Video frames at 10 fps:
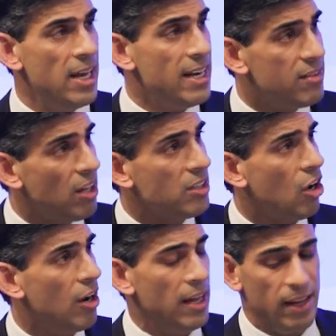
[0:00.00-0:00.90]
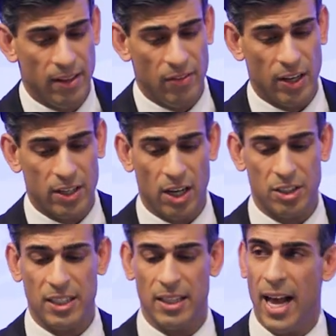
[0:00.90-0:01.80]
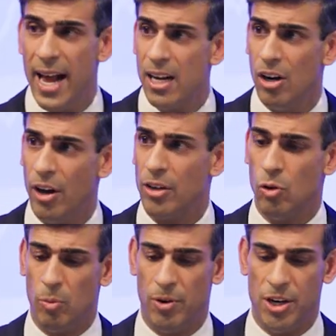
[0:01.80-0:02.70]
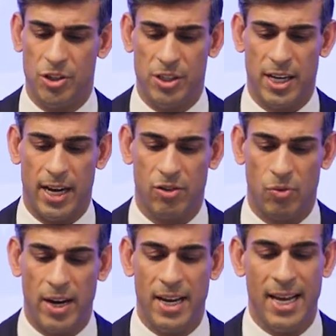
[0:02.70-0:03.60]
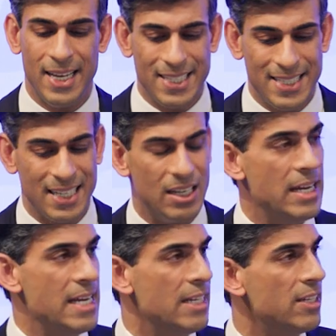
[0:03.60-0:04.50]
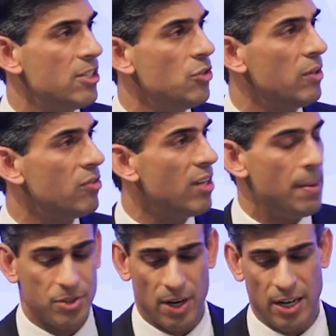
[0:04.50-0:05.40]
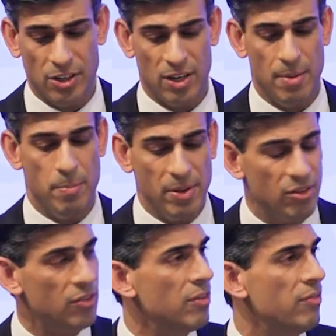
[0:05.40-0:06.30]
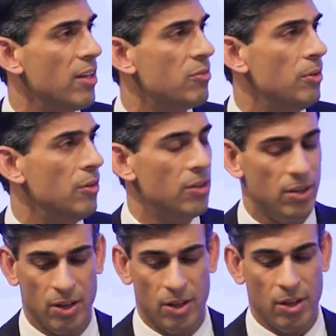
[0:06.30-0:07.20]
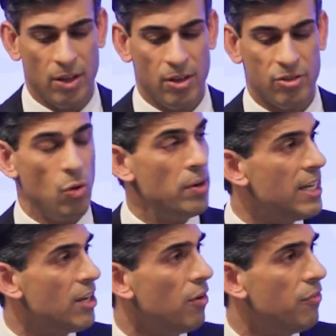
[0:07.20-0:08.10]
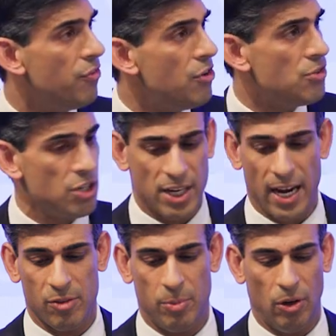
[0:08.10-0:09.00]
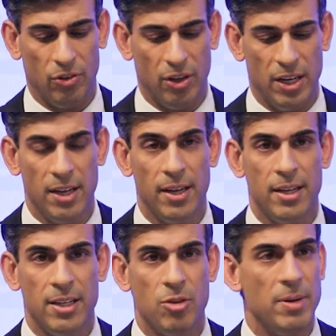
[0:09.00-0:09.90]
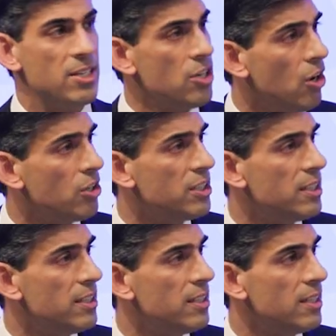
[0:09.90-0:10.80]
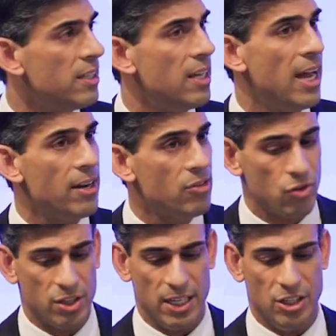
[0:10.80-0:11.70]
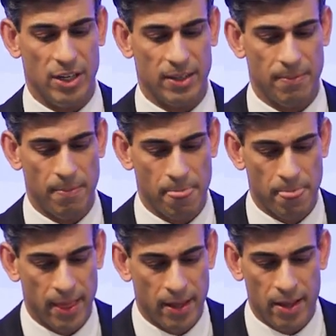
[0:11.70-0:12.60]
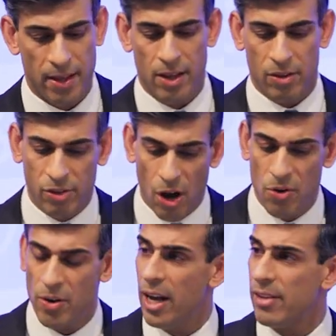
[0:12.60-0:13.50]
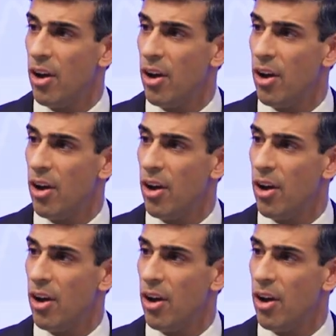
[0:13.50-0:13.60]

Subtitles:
It is unclear that cutting the headline corporation tax rate did lead to a step change in business investment. So we need our future tax policy to be targeted and strategic. So as